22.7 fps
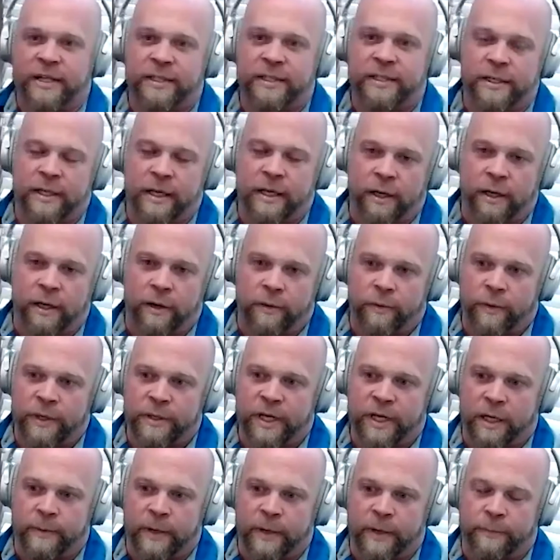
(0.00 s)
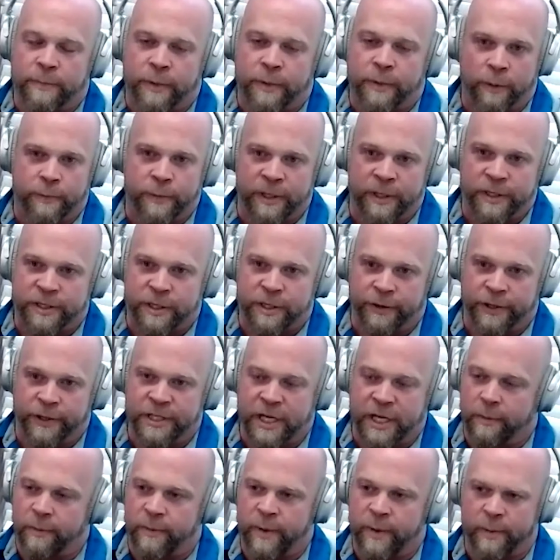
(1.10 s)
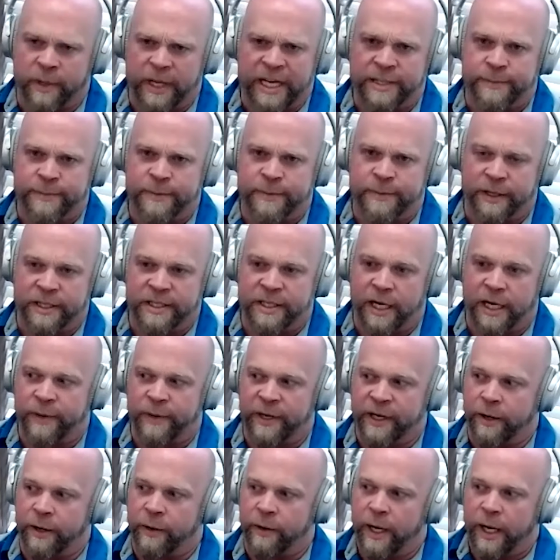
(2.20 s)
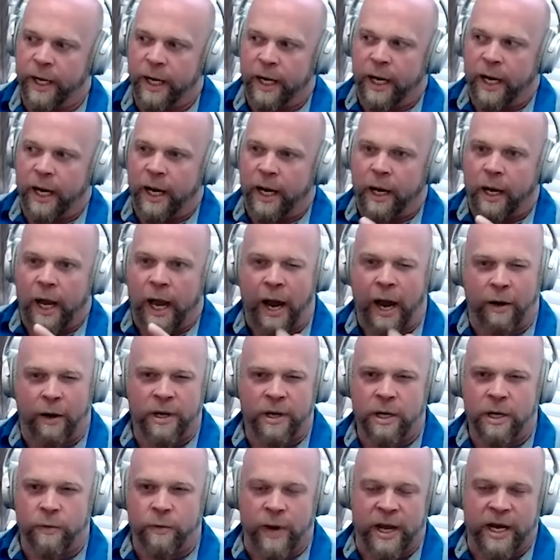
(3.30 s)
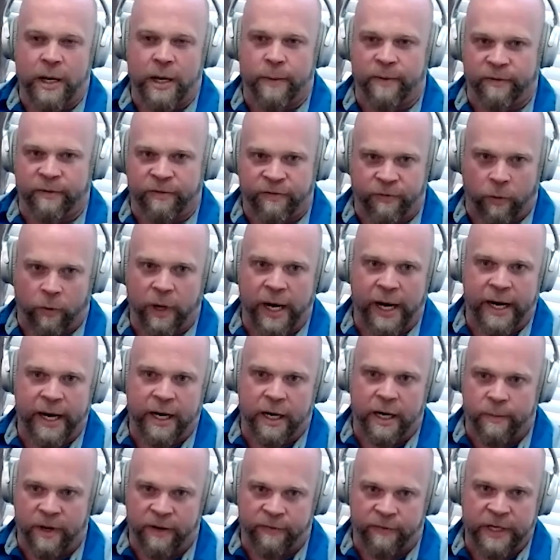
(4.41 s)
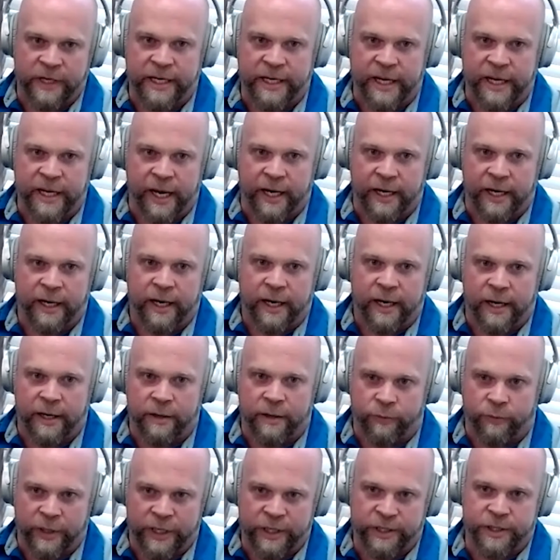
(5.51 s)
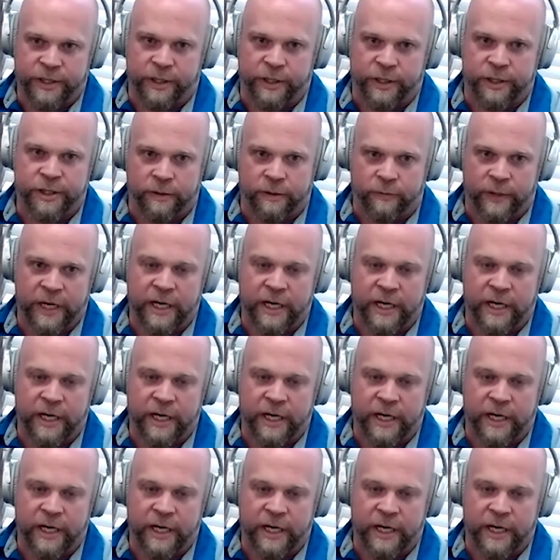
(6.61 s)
and that's, you know, we talk about purpose all the time, and people ask me all the time, they go, how do you wake up at four a.m. every day and research